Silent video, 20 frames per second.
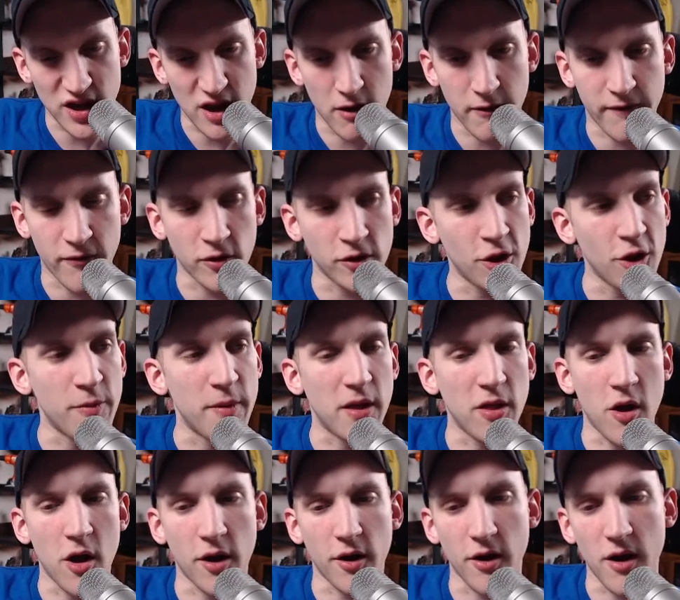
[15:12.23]
out for a little bit
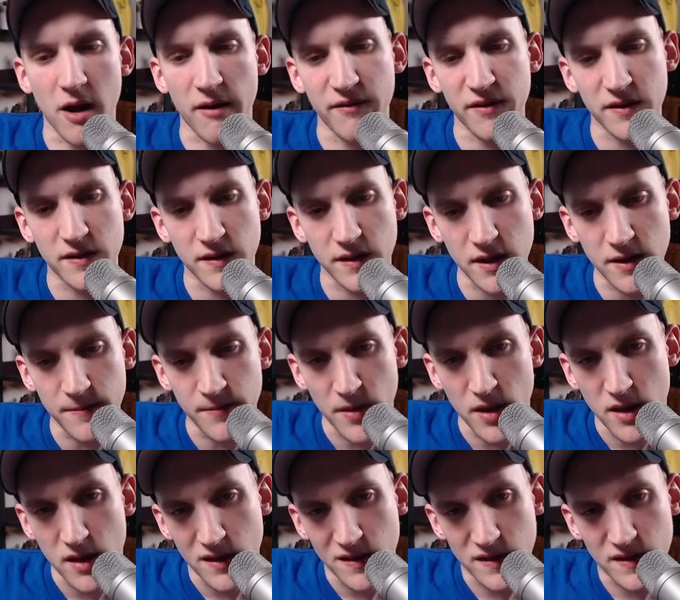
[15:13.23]
longer, obviously.
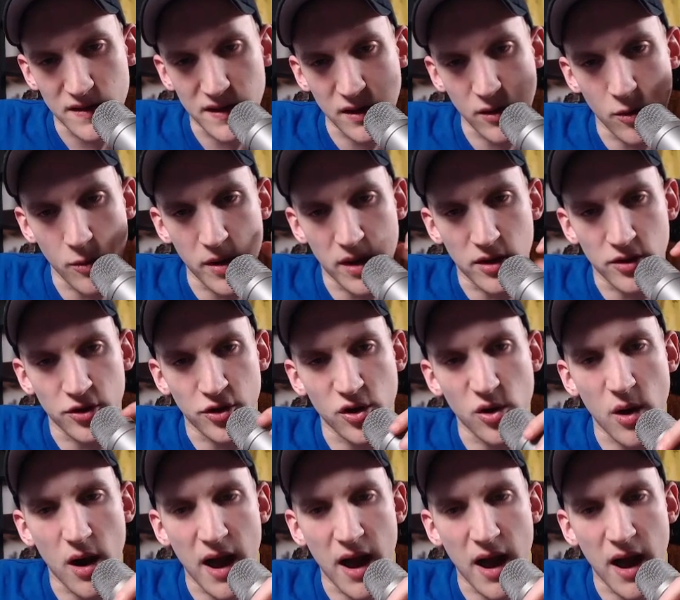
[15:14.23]
See what we can do.